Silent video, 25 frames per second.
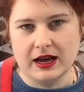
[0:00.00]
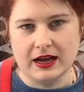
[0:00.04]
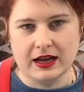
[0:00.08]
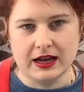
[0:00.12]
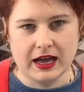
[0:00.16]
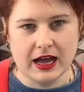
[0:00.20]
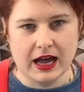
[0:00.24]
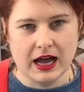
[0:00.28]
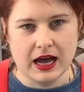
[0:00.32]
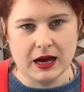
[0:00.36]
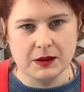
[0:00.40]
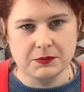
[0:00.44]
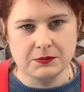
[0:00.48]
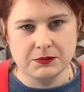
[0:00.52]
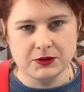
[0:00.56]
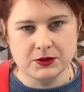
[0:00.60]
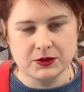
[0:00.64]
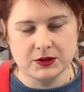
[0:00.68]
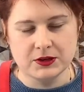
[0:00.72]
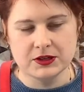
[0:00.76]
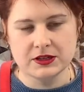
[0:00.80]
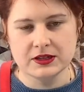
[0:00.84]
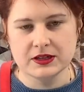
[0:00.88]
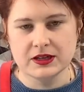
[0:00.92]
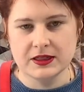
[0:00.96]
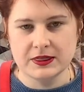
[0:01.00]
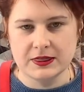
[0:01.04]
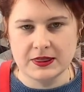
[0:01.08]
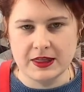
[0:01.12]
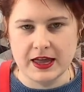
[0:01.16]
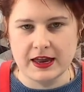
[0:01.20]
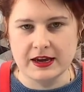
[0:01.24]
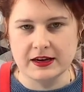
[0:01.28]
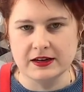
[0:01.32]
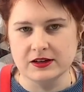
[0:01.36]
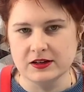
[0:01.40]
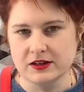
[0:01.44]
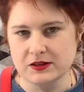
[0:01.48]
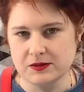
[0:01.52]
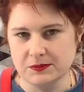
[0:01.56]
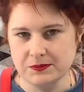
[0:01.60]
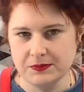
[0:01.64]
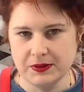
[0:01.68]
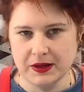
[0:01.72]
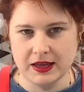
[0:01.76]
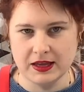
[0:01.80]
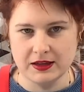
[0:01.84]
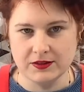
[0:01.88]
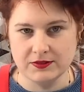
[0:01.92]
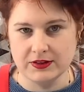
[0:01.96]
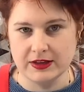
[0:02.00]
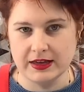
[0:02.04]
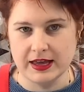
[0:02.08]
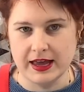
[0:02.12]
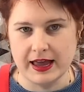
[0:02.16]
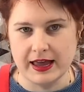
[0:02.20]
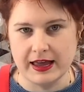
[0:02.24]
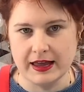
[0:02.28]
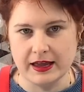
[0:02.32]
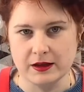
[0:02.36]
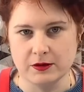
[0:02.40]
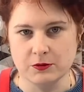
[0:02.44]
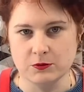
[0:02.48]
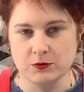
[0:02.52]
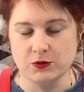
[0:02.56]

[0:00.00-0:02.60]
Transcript: cardboard, then PVA